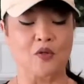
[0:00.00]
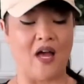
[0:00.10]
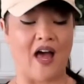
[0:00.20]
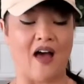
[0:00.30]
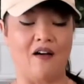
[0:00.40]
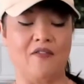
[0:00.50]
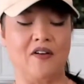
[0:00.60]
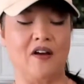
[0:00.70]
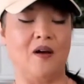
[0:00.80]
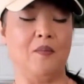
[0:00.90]
to half a
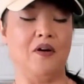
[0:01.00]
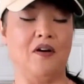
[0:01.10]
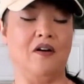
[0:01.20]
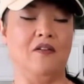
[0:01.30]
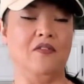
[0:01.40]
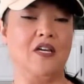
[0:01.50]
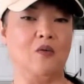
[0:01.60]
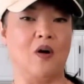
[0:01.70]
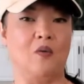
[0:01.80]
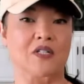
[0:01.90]
cup of
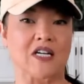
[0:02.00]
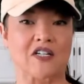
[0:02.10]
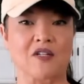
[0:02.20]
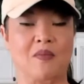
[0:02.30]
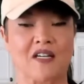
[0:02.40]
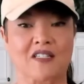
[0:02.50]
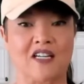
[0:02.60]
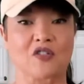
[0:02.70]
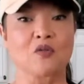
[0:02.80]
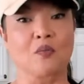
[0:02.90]
quinoa, which actually makes
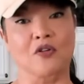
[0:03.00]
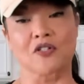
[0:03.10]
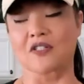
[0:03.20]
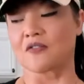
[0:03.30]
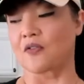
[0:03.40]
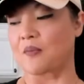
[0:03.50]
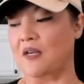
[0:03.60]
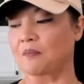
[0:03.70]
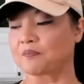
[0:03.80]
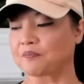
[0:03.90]
like two portions for
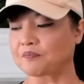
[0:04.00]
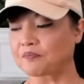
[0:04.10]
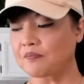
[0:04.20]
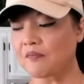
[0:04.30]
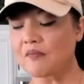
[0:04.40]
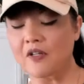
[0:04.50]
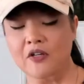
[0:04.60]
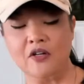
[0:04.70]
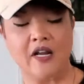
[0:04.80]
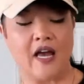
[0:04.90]
me, you're gonna